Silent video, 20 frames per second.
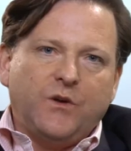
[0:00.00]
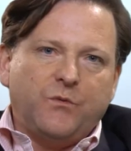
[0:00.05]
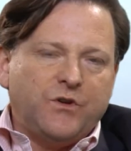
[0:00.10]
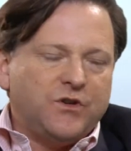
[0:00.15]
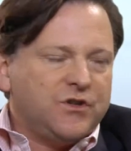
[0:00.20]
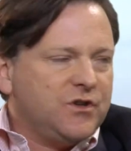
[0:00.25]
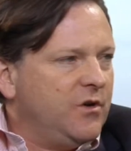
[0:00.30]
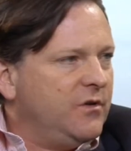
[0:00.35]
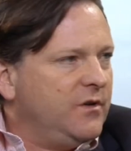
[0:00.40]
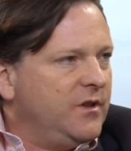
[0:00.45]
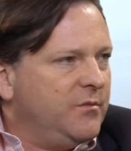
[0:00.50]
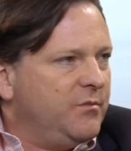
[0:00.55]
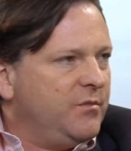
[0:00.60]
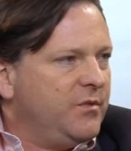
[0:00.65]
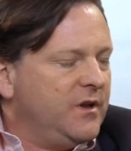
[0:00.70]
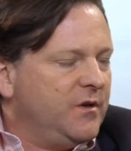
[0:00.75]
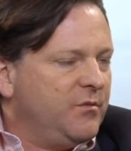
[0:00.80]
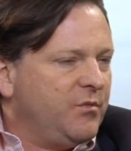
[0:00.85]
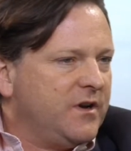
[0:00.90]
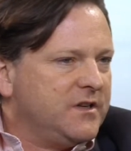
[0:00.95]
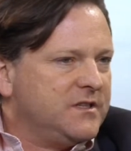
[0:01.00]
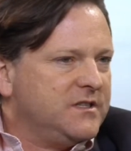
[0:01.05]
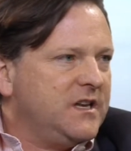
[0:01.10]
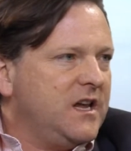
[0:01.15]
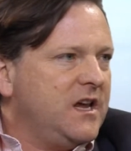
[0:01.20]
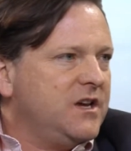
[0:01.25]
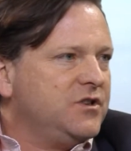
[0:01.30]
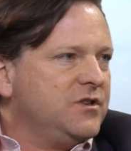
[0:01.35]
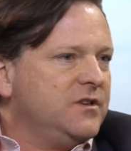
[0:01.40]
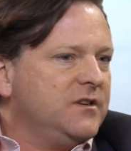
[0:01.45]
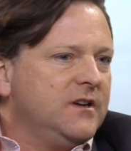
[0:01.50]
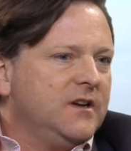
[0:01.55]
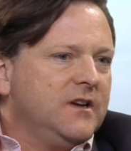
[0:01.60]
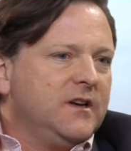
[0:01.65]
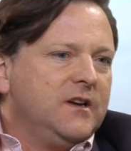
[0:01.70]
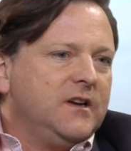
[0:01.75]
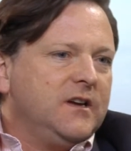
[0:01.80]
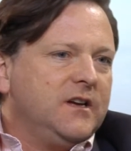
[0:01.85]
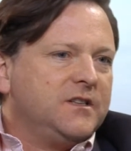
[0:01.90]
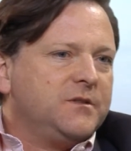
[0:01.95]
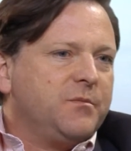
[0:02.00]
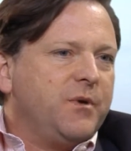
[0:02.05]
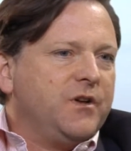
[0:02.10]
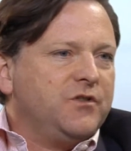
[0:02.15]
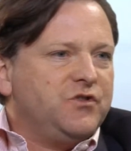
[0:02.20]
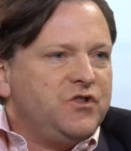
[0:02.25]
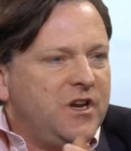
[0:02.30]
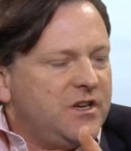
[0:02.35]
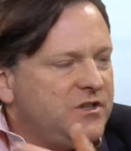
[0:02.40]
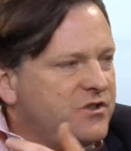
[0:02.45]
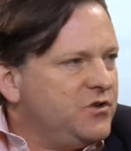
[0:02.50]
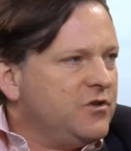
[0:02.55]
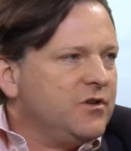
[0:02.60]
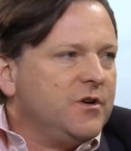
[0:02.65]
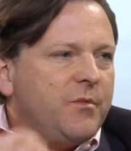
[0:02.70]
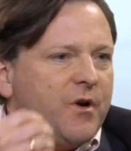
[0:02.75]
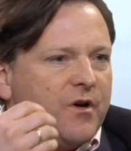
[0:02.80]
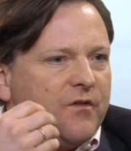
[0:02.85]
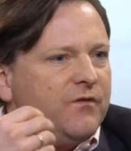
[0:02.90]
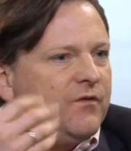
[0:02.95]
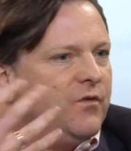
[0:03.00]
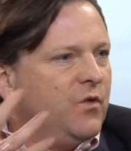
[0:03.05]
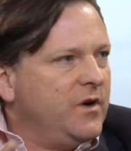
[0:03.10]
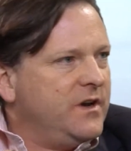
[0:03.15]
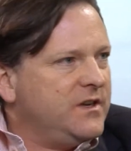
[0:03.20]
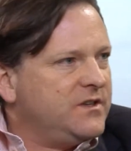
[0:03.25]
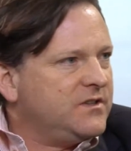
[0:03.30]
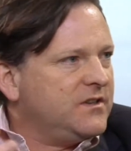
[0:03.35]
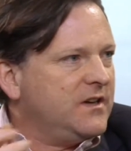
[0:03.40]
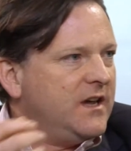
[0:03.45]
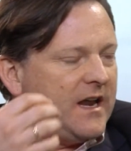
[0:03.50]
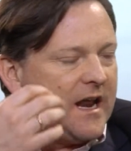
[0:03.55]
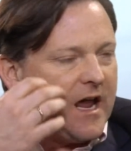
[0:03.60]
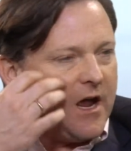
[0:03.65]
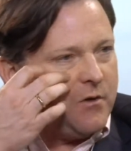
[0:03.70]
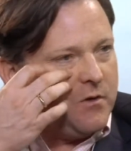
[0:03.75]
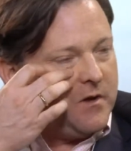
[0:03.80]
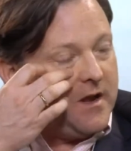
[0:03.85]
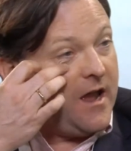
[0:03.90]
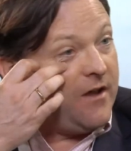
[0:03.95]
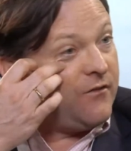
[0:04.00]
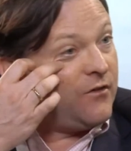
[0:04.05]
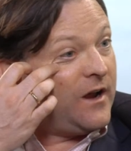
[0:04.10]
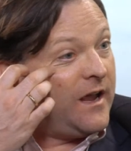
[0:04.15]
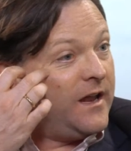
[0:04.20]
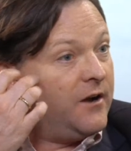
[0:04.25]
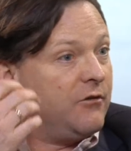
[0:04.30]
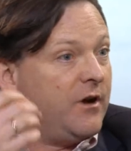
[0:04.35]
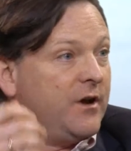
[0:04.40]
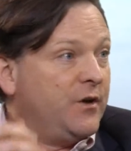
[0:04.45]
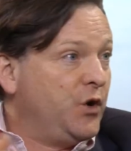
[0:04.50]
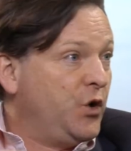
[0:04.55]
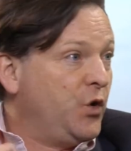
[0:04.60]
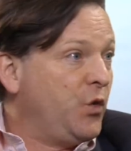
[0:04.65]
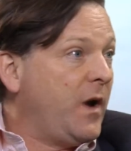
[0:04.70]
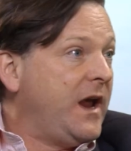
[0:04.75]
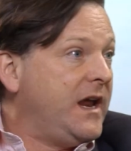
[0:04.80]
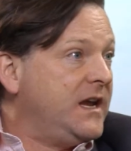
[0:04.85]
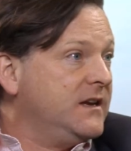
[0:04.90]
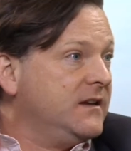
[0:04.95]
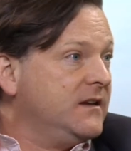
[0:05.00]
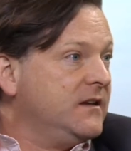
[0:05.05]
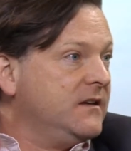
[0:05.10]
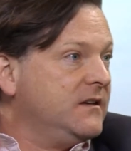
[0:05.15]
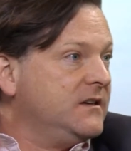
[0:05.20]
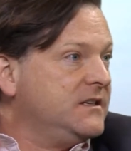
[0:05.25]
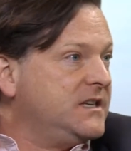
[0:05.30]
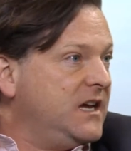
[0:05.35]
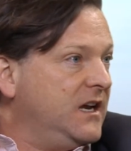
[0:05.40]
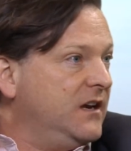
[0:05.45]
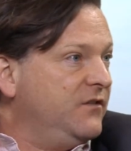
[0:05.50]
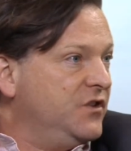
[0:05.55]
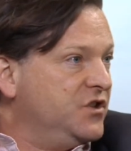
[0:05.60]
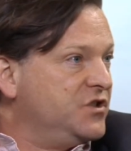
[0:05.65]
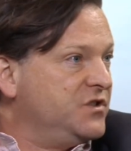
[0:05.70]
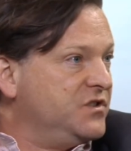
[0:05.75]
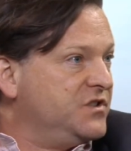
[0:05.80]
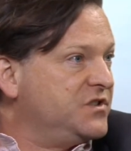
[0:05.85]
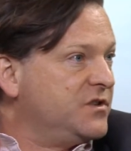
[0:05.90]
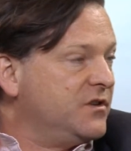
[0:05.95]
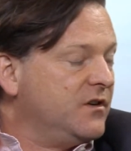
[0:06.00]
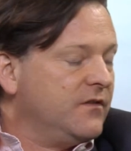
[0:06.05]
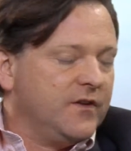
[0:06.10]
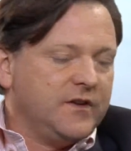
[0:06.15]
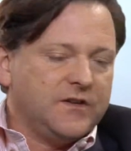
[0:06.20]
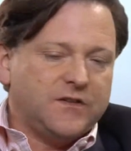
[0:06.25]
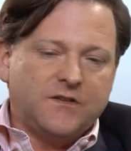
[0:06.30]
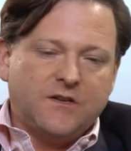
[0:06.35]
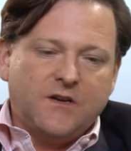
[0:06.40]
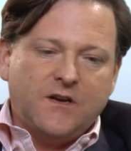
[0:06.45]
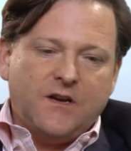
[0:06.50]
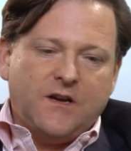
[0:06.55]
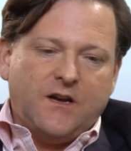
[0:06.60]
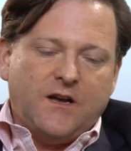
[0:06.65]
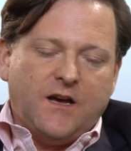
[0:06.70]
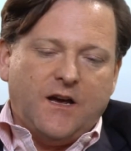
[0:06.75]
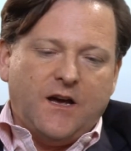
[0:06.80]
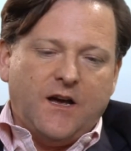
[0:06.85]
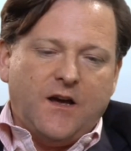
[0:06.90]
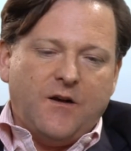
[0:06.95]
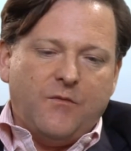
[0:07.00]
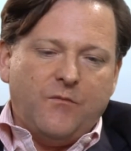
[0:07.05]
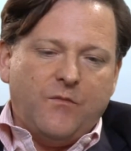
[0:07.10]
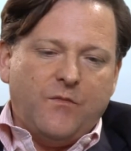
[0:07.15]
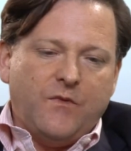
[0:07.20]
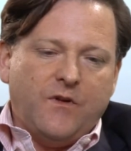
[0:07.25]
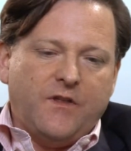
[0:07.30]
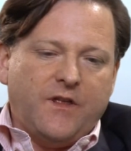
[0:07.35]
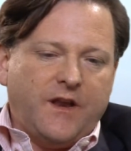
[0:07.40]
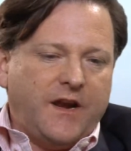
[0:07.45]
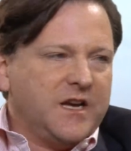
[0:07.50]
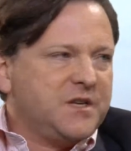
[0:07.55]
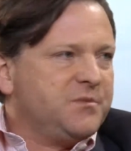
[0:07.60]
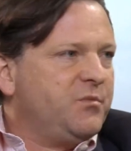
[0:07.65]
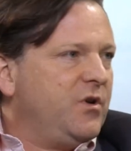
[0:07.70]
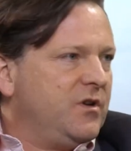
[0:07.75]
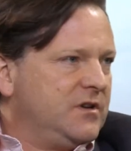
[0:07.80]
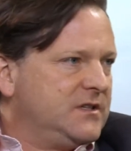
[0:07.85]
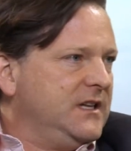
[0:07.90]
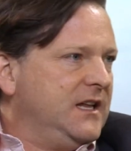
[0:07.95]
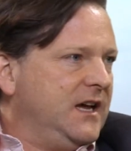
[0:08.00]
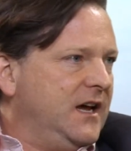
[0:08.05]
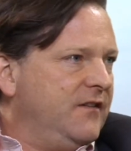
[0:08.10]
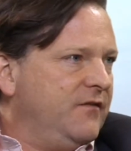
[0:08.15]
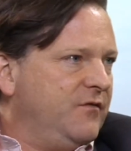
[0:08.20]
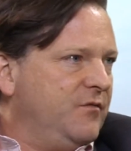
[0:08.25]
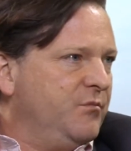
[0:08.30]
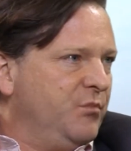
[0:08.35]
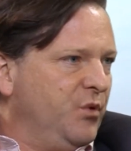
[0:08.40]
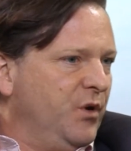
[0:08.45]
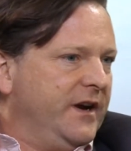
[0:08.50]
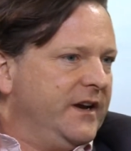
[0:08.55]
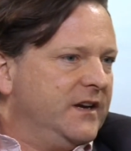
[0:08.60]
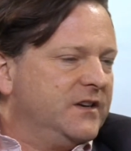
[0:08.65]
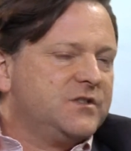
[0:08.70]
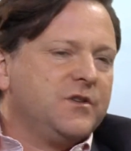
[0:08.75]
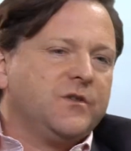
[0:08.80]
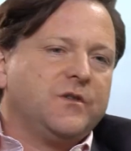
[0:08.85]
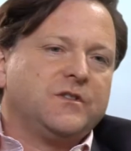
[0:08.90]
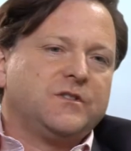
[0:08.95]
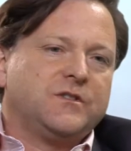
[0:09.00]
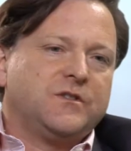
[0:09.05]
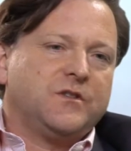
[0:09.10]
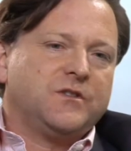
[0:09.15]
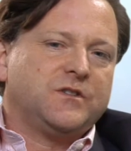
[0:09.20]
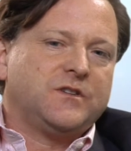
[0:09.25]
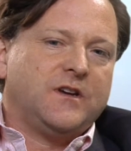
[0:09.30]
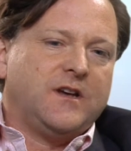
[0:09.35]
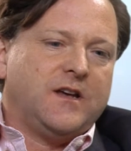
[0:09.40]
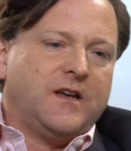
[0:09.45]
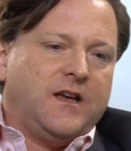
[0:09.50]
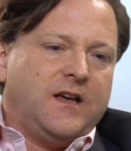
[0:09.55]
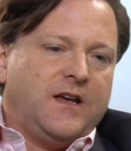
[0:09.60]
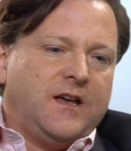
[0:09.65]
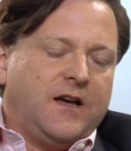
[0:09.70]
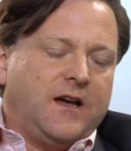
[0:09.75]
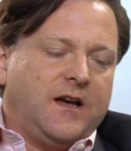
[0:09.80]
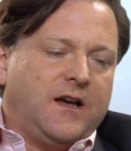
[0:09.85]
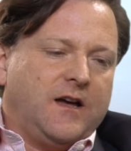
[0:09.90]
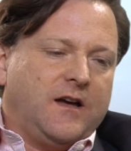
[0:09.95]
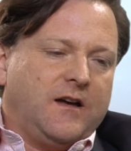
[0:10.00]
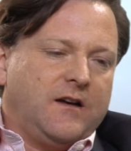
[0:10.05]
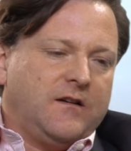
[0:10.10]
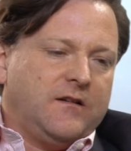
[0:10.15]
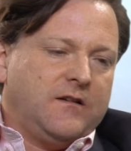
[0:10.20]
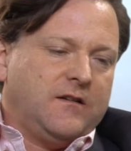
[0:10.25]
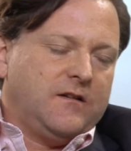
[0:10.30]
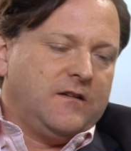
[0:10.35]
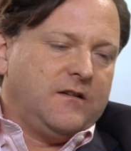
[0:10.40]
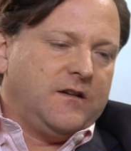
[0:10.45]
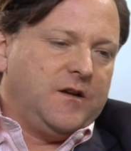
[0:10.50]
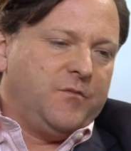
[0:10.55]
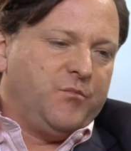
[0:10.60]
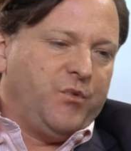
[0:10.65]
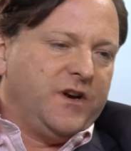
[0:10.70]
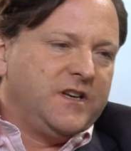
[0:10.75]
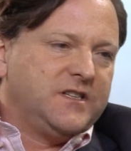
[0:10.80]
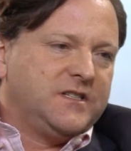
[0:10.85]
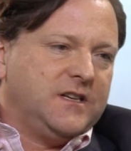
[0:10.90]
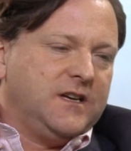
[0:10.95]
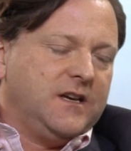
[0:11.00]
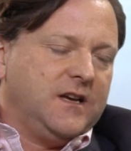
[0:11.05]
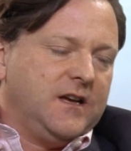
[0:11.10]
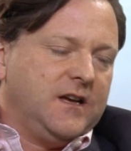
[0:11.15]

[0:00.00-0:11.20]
that we showed in the presentation, it's about gesture and about voice and how you navigate around a great television service that Xbox Live brings. So it brings